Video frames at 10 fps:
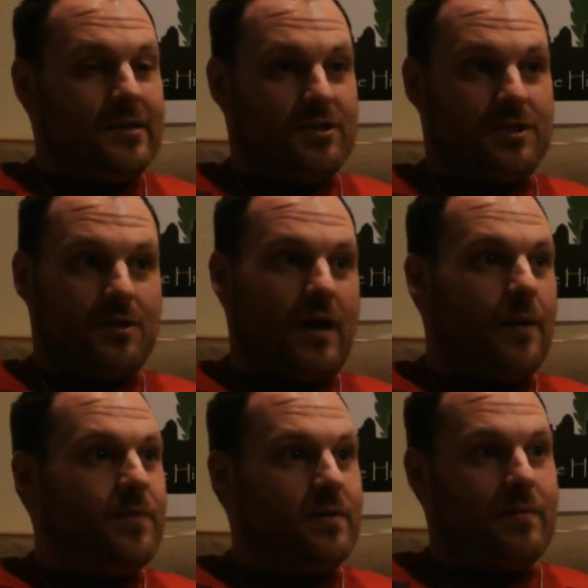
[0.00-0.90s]
just so
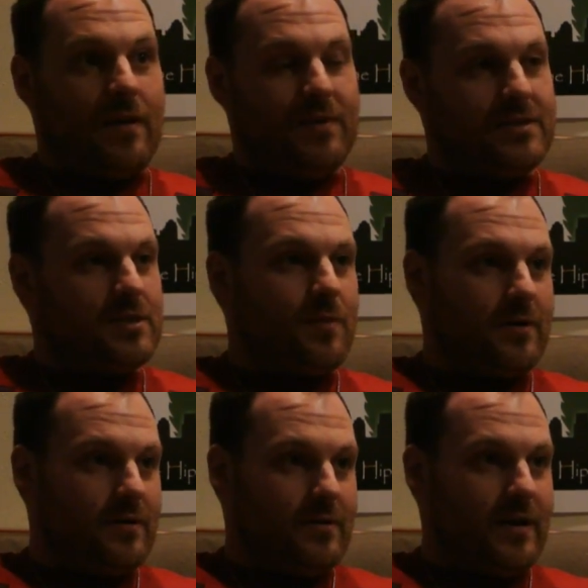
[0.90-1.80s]
happened my business
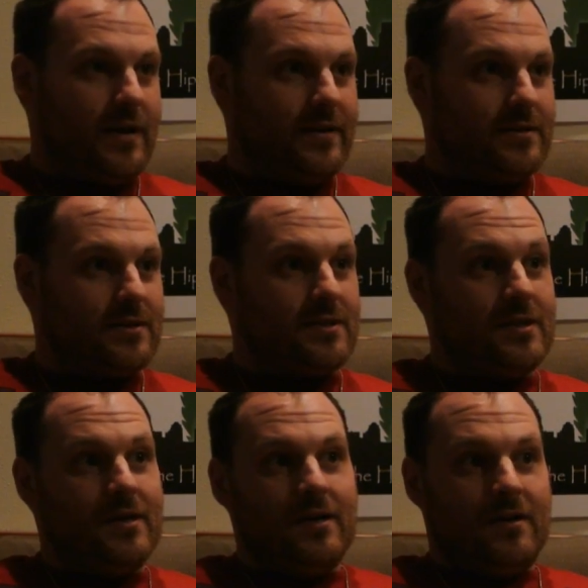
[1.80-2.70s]
partner and I's
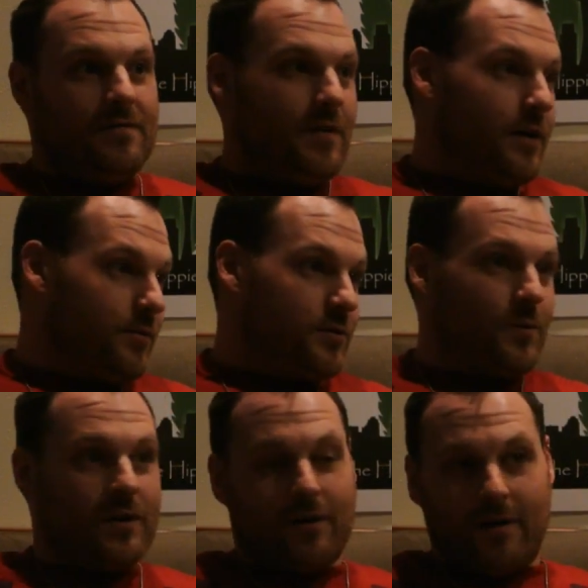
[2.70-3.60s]
fathers
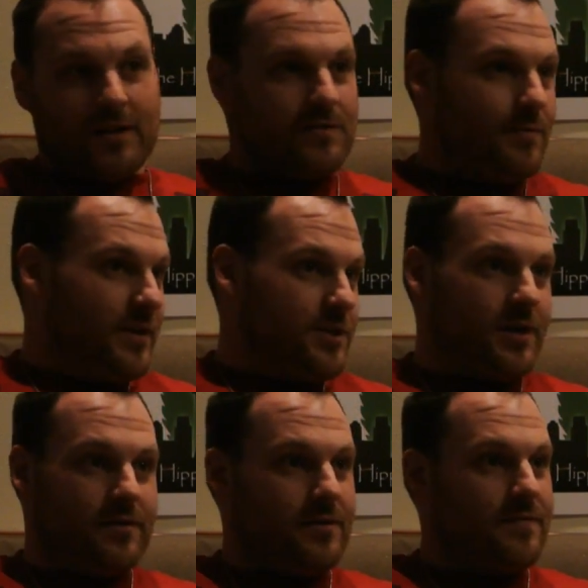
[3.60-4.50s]
worked across from each
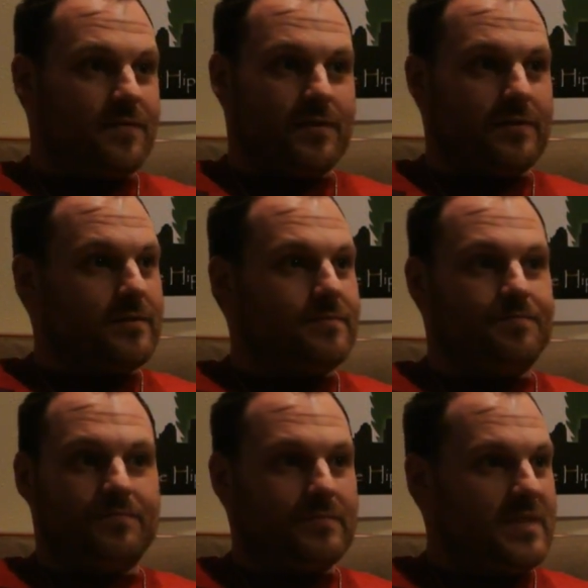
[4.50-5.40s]
other for
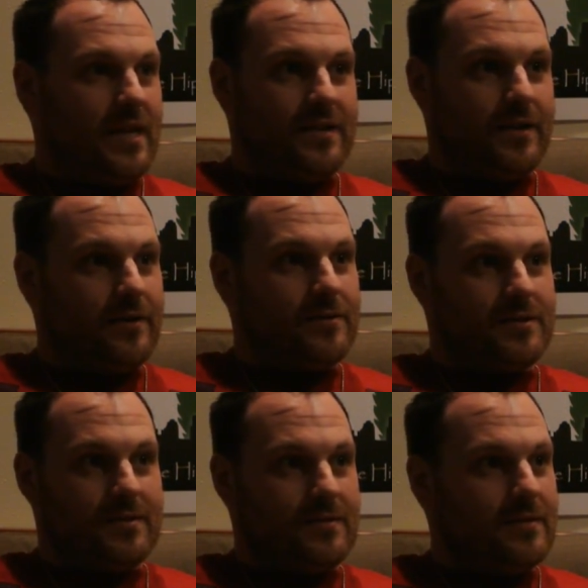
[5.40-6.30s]
10
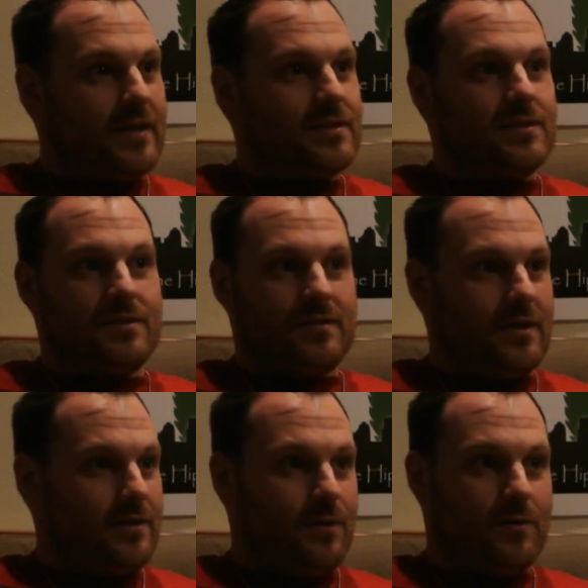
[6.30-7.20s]
years, and
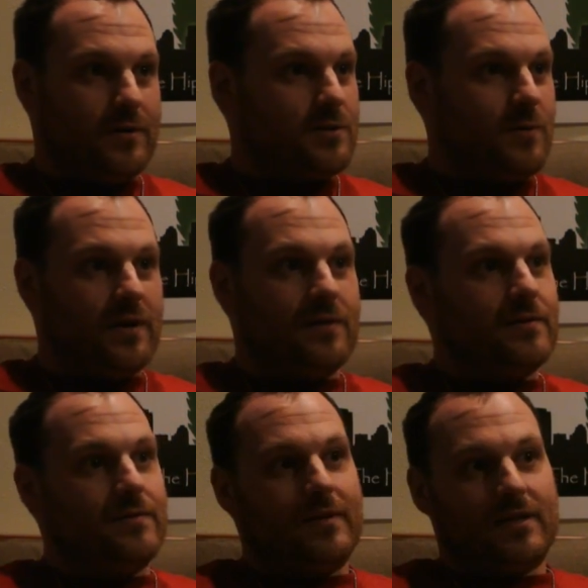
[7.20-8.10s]
they know her as well,
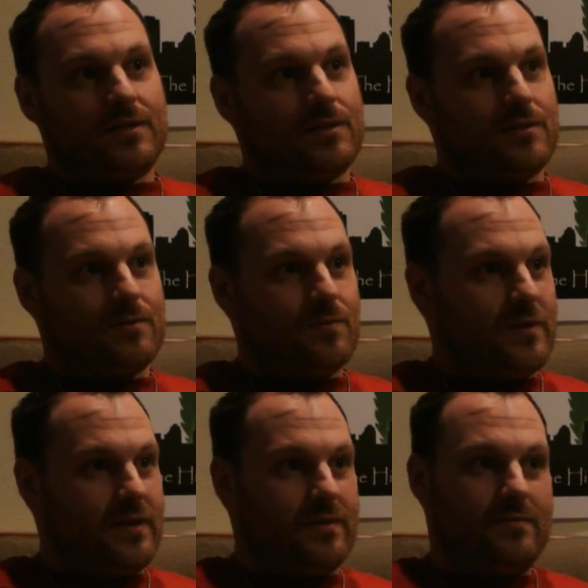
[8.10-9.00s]
and that's
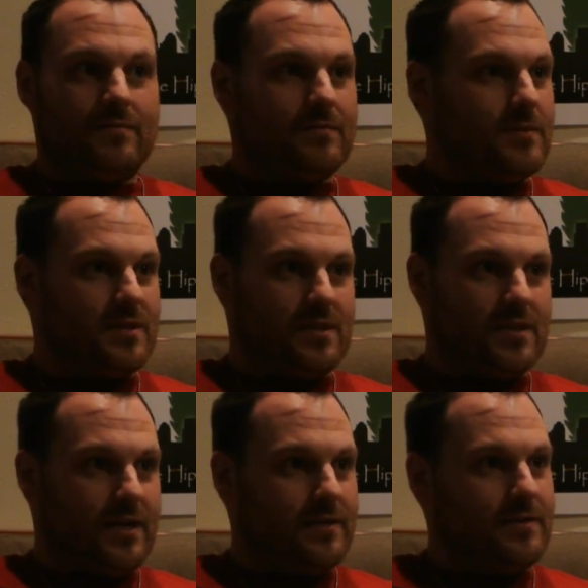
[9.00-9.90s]
when it was
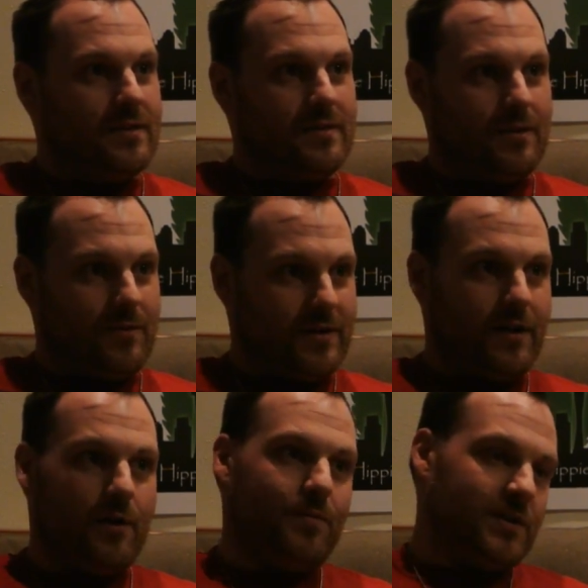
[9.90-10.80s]
decided that they were going to
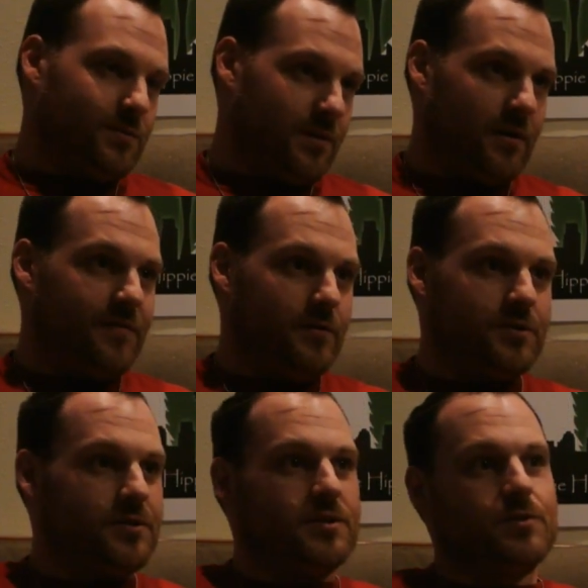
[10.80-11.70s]
help us with our
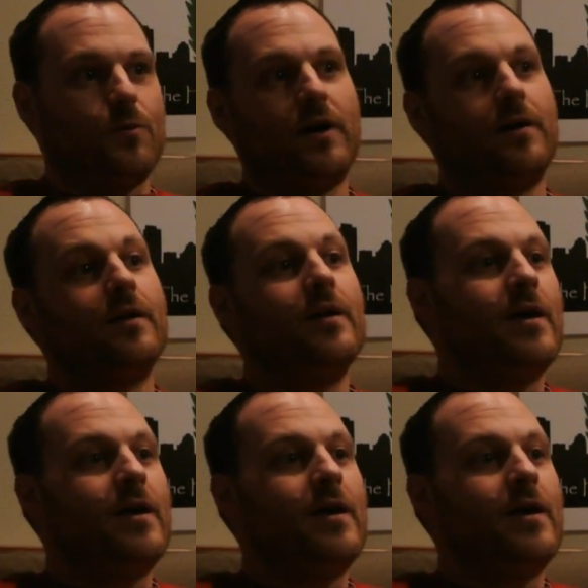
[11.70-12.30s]
futures as well